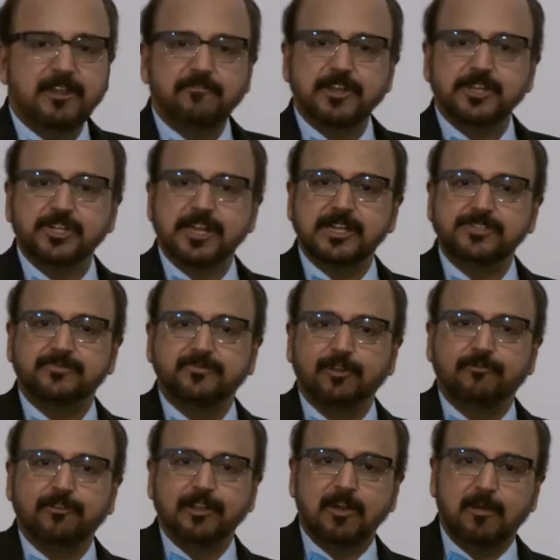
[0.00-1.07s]
definition has
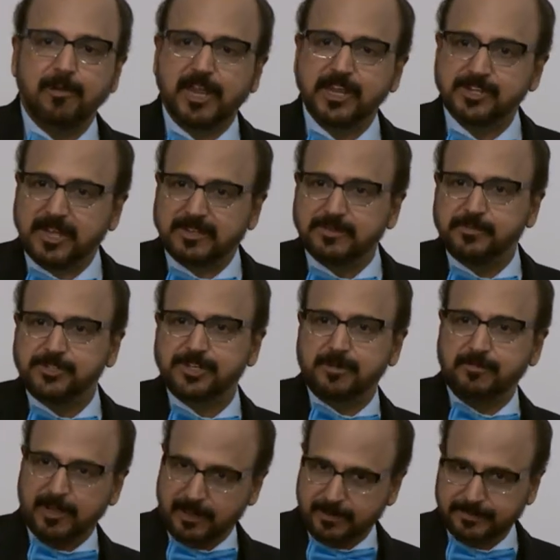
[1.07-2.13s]
fulfilled the obligation except
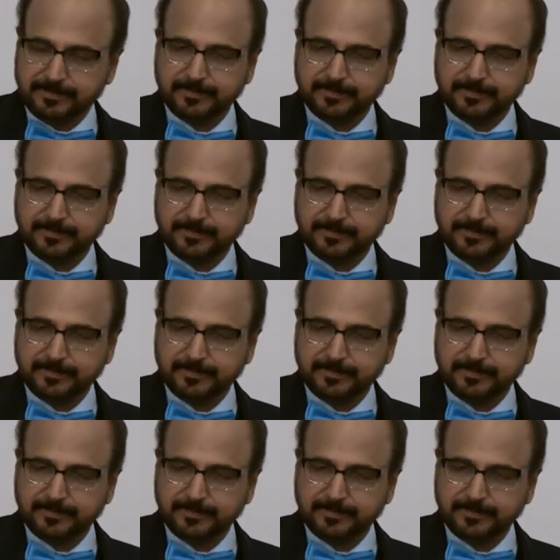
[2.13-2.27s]
Germany.